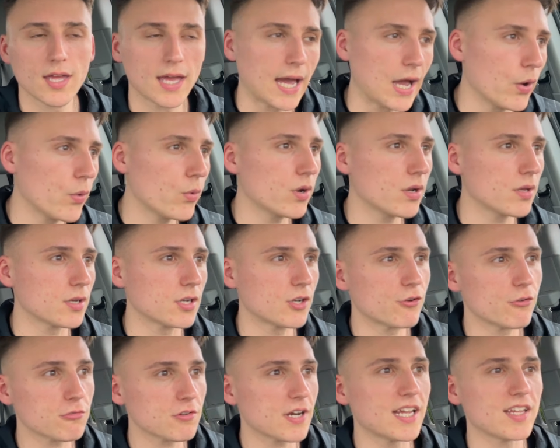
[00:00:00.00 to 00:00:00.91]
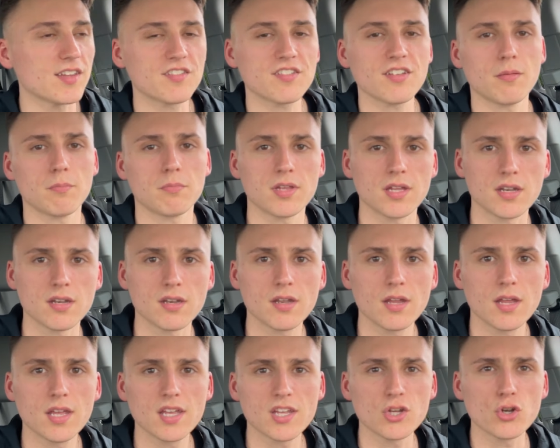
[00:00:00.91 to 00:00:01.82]
I want to create something.
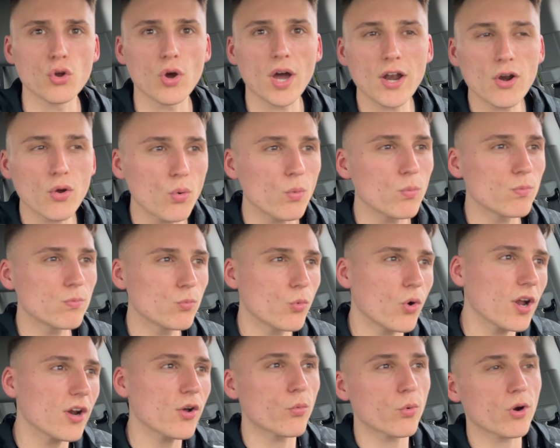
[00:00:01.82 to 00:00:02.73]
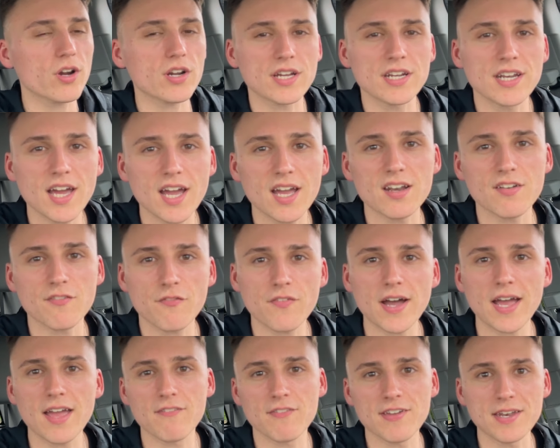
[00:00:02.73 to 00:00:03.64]
I don't want to work a
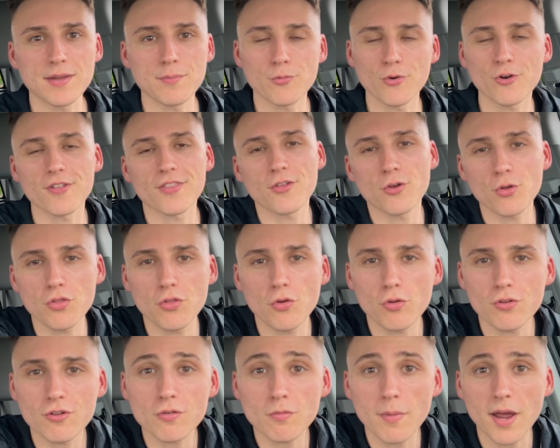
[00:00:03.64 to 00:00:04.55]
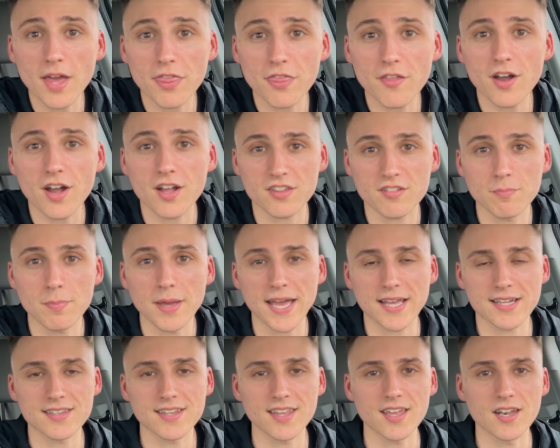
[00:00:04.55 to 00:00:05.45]
9-to-5 anymore. Those were my thoughts
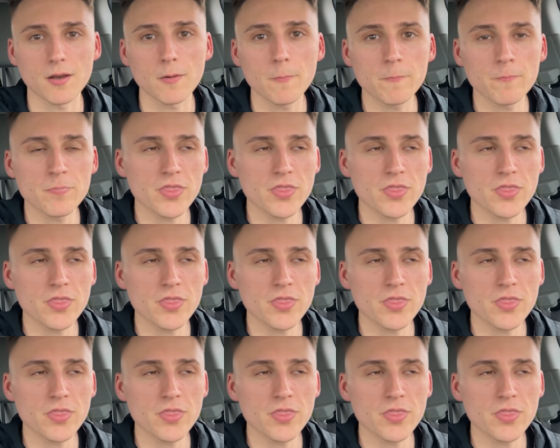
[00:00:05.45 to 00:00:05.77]
back then.